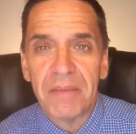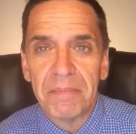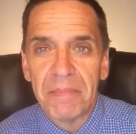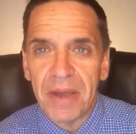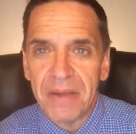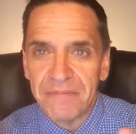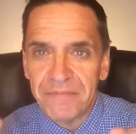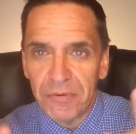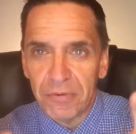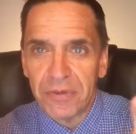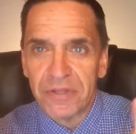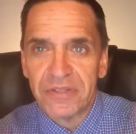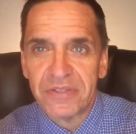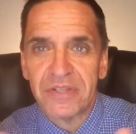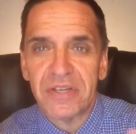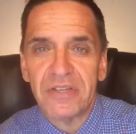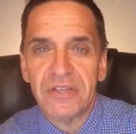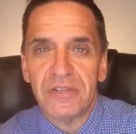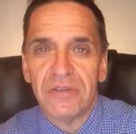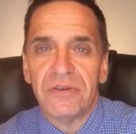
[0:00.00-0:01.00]
I'm focused
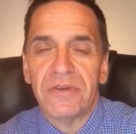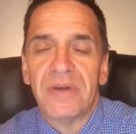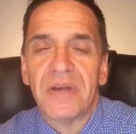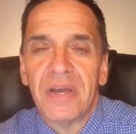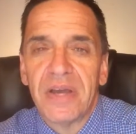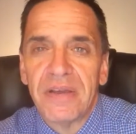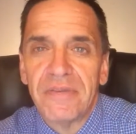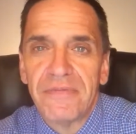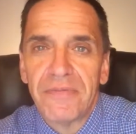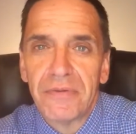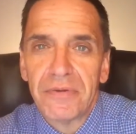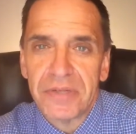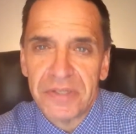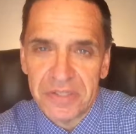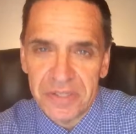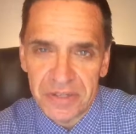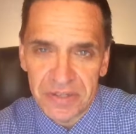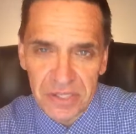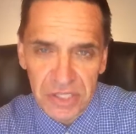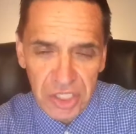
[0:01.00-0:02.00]
on you. I'm
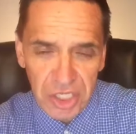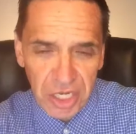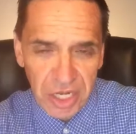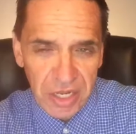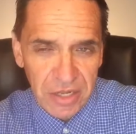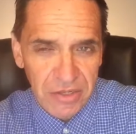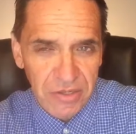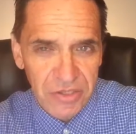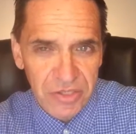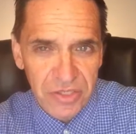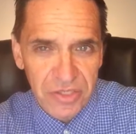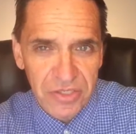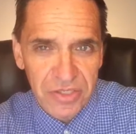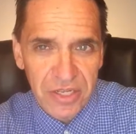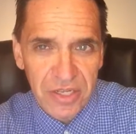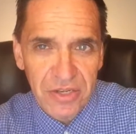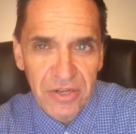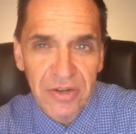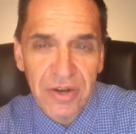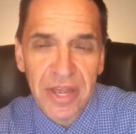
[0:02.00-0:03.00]
focused on the challenges
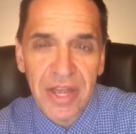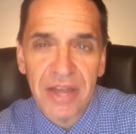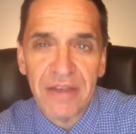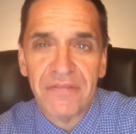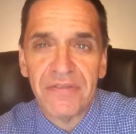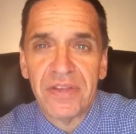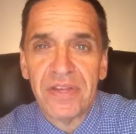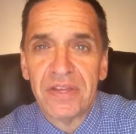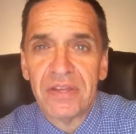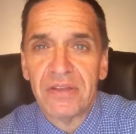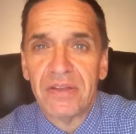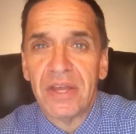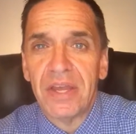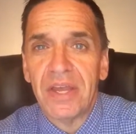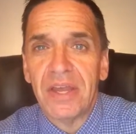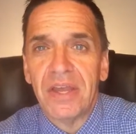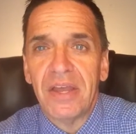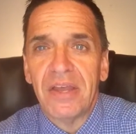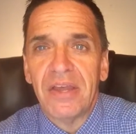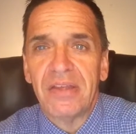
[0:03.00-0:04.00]
that you're having,
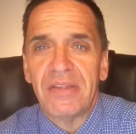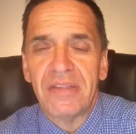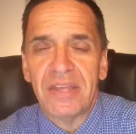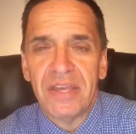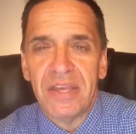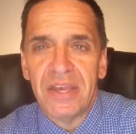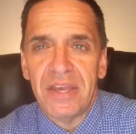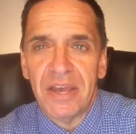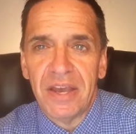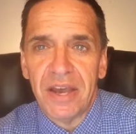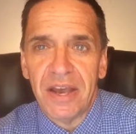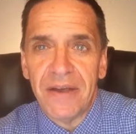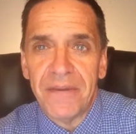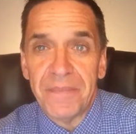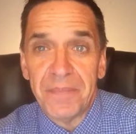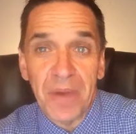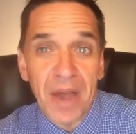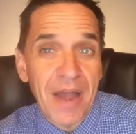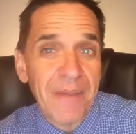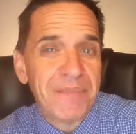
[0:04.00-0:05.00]
the
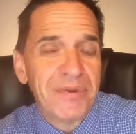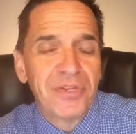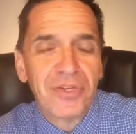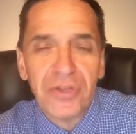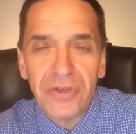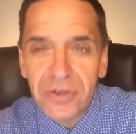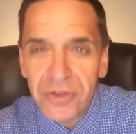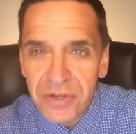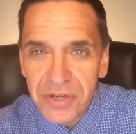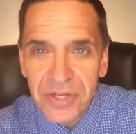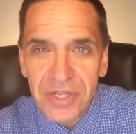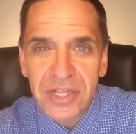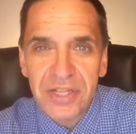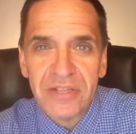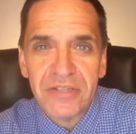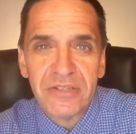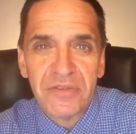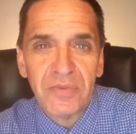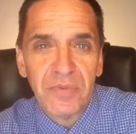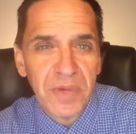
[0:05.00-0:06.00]

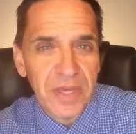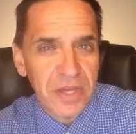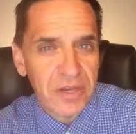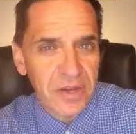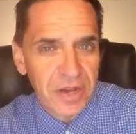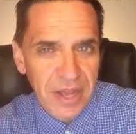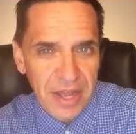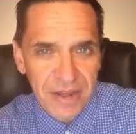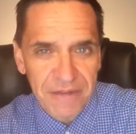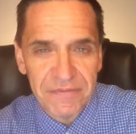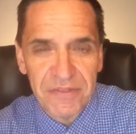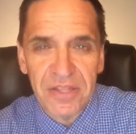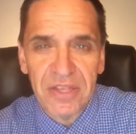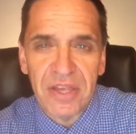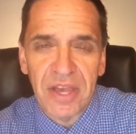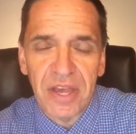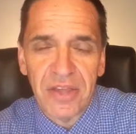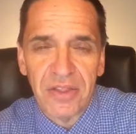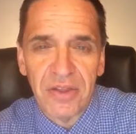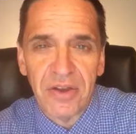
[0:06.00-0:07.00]
opportunities we could have
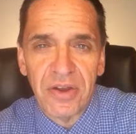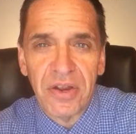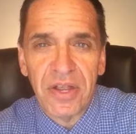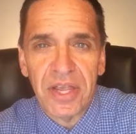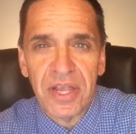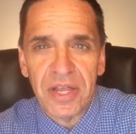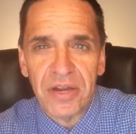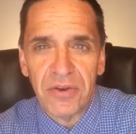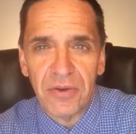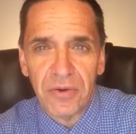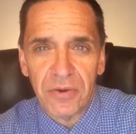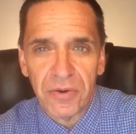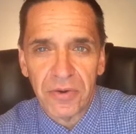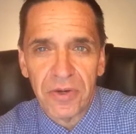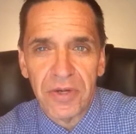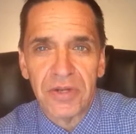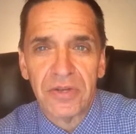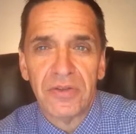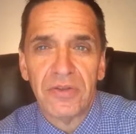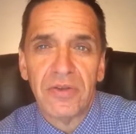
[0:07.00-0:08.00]
together in
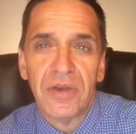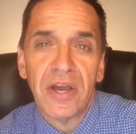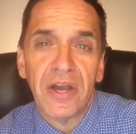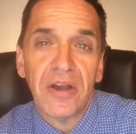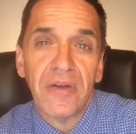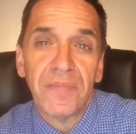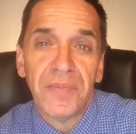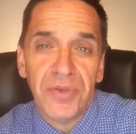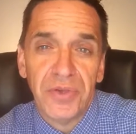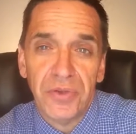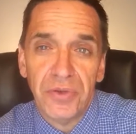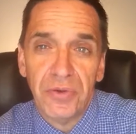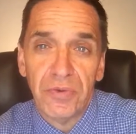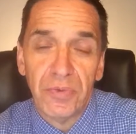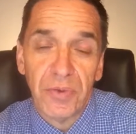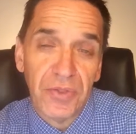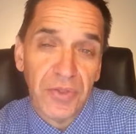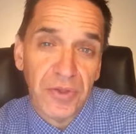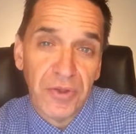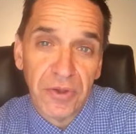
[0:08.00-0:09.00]
order to help you
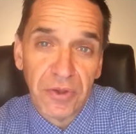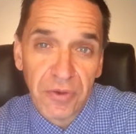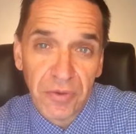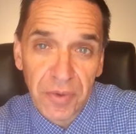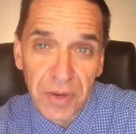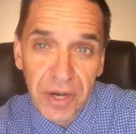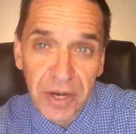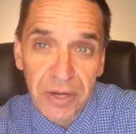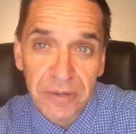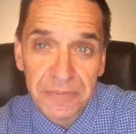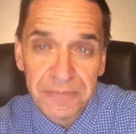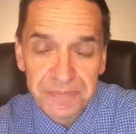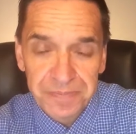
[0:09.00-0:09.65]
with your career.